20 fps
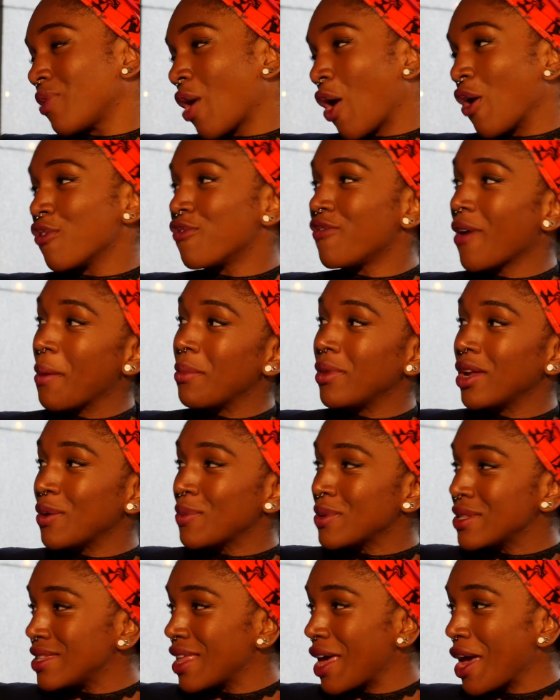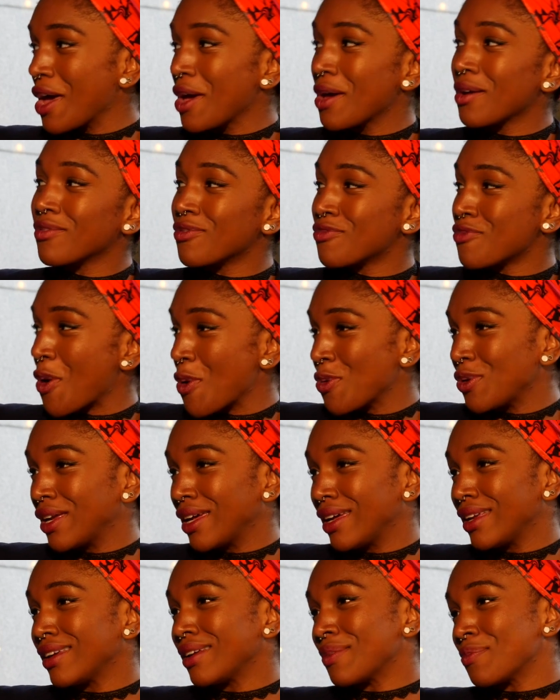whole family was there
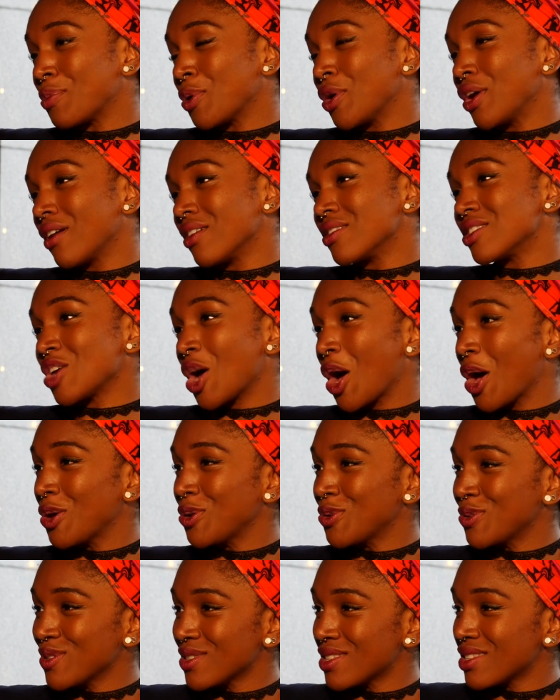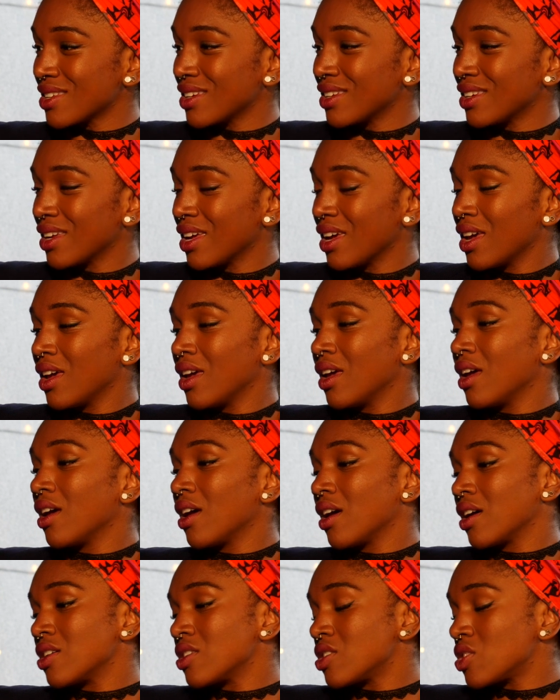rolling and putting on tiles and
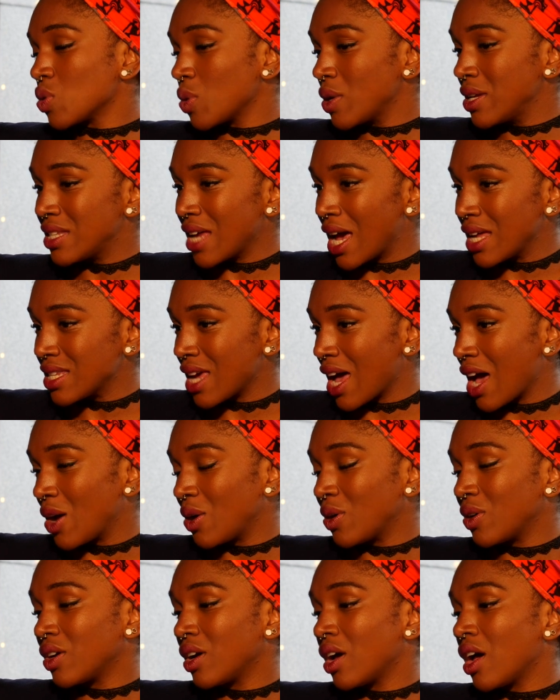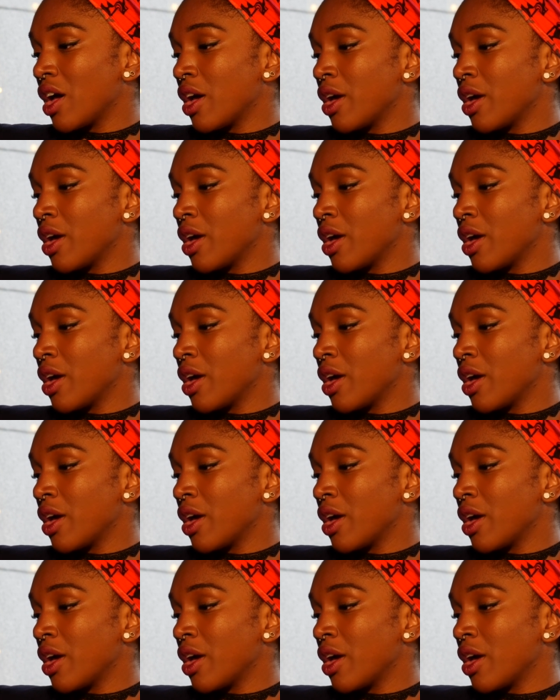sorted dad out,